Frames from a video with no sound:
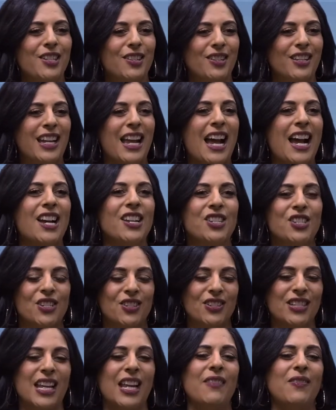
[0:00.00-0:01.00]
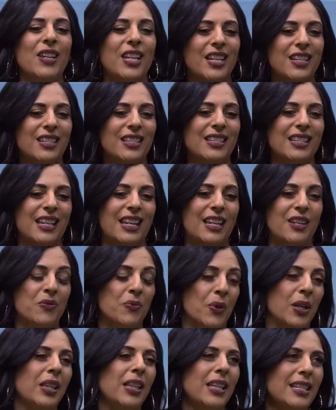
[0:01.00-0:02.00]
your cash, your savings in
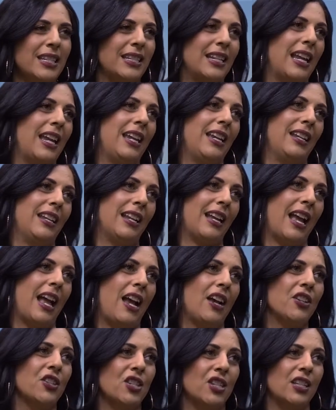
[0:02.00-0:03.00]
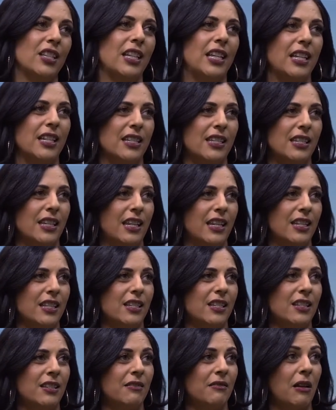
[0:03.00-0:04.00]
real estate actually
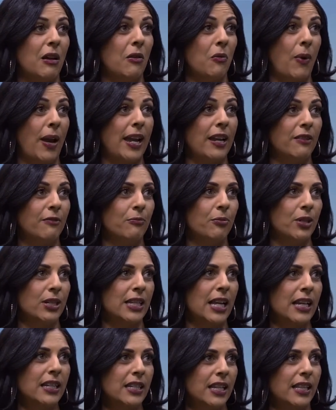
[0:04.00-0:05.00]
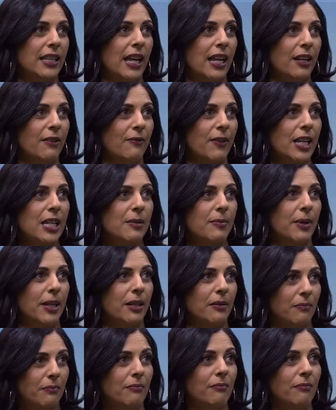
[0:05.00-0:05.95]
is a way of protecting that investment.